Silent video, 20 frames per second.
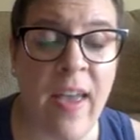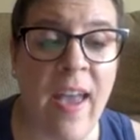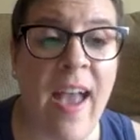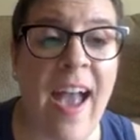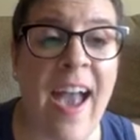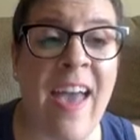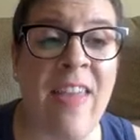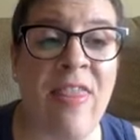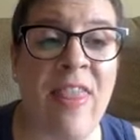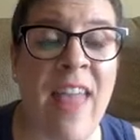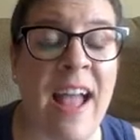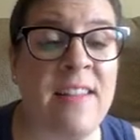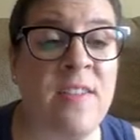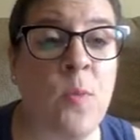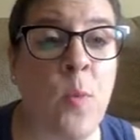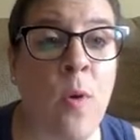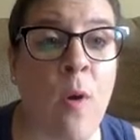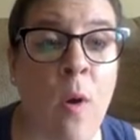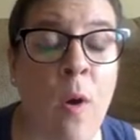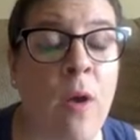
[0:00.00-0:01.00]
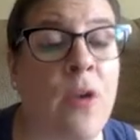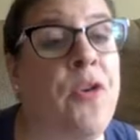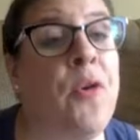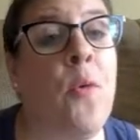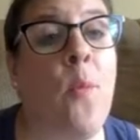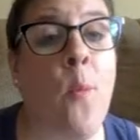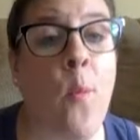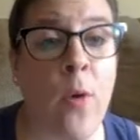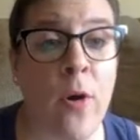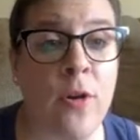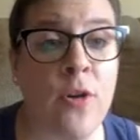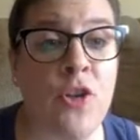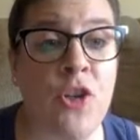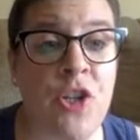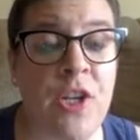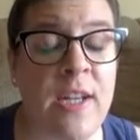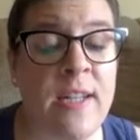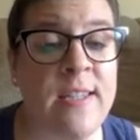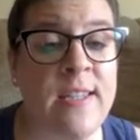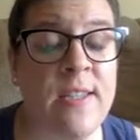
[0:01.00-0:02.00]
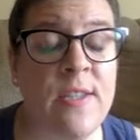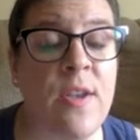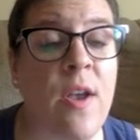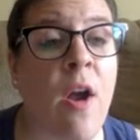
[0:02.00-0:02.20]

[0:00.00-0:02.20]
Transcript: And that's where all your worksheets